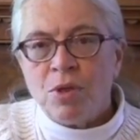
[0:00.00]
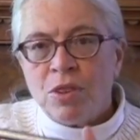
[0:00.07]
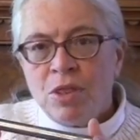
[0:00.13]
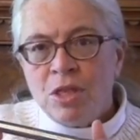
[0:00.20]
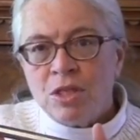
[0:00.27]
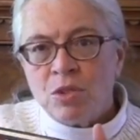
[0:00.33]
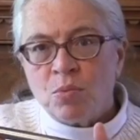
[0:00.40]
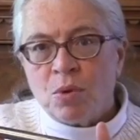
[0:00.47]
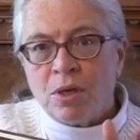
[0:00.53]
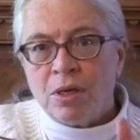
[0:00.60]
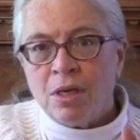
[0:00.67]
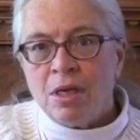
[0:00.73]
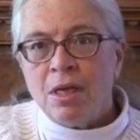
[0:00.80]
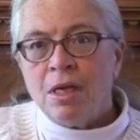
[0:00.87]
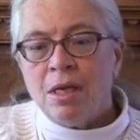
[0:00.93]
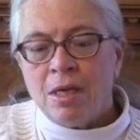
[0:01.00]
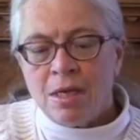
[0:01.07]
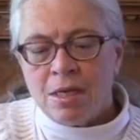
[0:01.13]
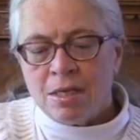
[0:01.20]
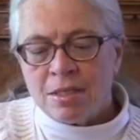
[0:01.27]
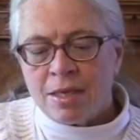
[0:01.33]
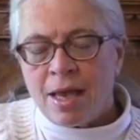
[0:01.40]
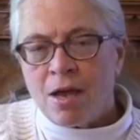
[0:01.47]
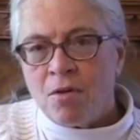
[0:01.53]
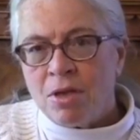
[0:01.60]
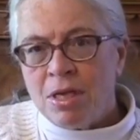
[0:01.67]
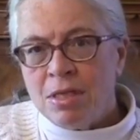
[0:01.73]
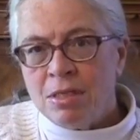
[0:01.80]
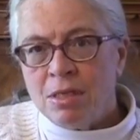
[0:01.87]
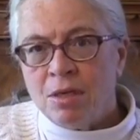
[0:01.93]
with this one is how
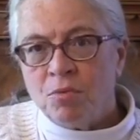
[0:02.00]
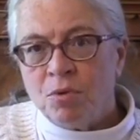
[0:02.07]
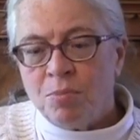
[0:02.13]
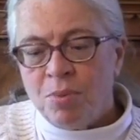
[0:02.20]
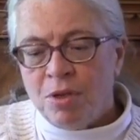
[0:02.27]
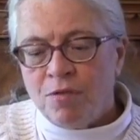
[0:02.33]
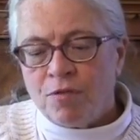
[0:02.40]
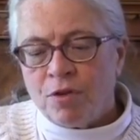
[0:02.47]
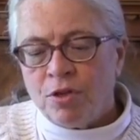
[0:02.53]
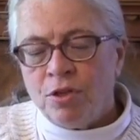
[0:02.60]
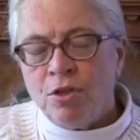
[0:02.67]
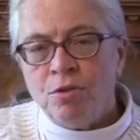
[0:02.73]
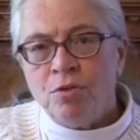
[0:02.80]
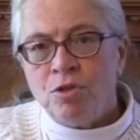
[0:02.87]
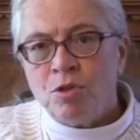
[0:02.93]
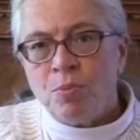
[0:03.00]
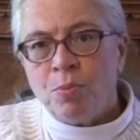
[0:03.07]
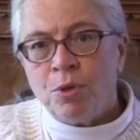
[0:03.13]
easy it would be for you to